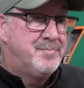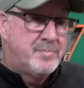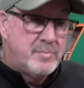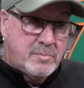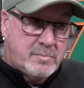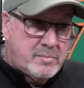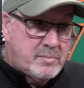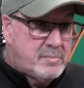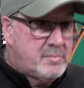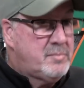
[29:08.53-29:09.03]

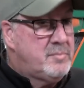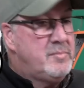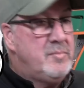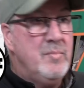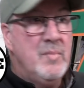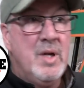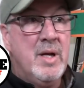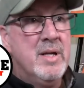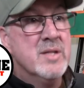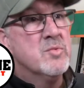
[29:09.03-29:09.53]

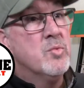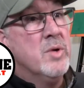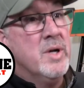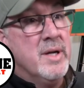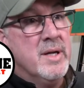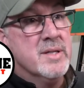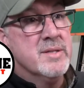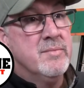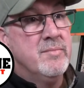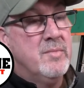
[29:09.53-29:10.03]
It is
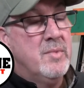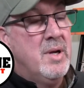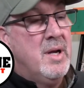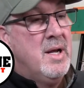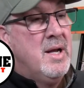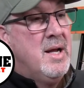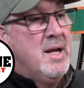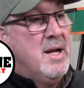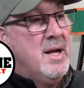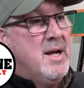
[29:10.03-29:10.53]
what it is.
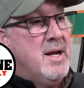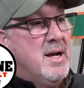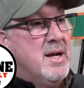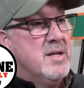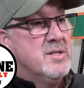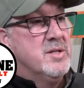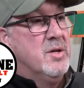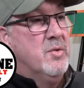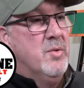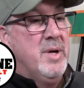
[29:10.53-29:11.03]

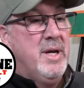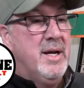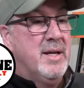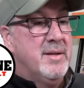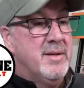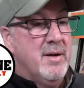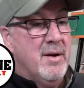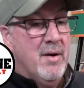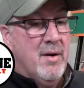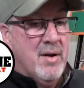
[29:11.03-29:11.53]
So we
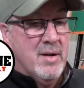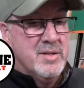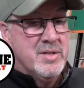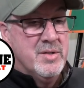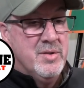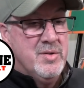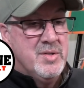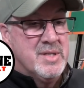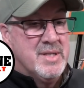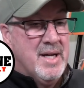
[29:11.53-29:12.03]
get there on
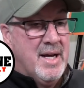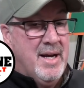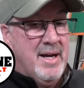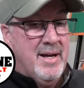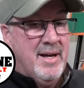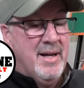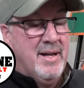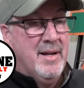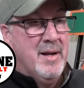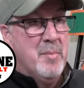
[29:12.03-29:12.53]

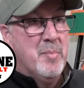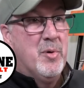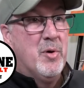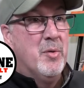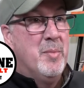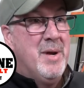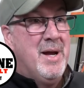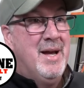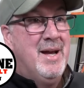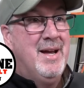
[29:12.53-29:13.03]
Tuesday, and they
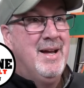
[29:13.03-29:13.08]
pull me